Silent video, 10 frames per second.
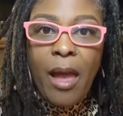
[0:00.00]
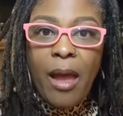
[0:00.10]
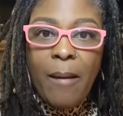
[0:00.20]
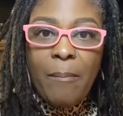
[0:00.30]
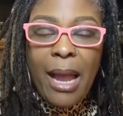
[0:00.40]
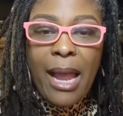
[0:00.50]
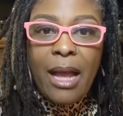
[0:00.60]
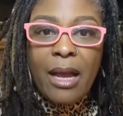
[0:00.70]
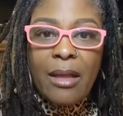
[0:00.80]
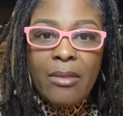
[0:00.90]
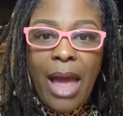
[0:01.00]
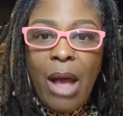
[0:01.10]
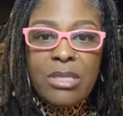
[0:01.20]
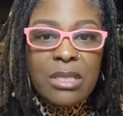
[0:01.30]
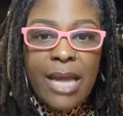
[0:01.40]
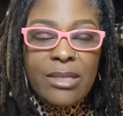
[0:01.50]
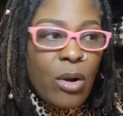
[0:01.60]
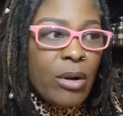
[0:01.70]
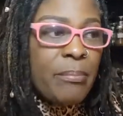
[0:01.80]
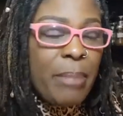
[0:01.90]
Uh, my uh, house lights
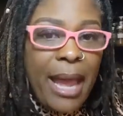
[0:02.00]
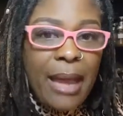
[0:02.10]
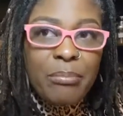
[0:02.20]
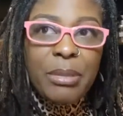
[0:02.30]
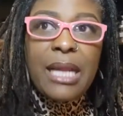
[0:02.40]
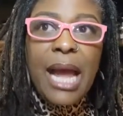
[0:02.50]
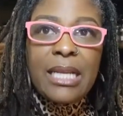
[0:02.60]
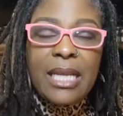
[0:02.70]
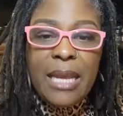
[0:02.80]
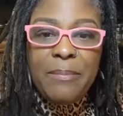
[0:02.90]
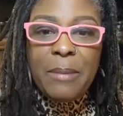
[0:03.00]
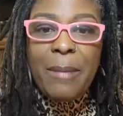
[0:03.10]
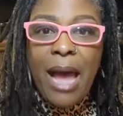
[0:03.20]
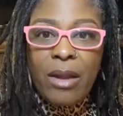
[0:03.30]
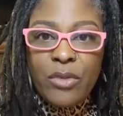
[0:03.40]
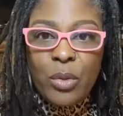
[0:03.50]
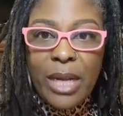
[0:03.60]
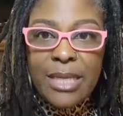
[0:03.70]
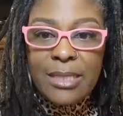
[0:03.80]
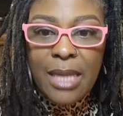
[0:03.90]
aren't bad, but I keep them out of
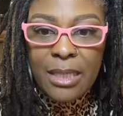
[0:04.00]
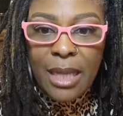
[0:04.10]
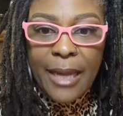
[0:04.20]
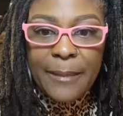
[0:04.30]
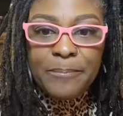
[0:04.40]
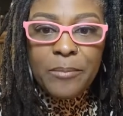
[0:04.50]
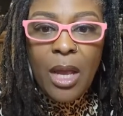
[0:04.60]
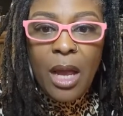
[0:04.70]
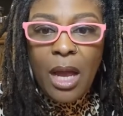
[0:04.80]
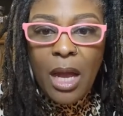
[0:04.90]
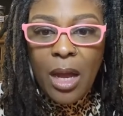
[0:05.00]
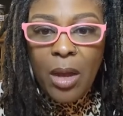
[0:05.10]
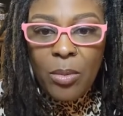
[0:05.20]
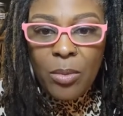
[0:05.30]
direct sunlight. Uh,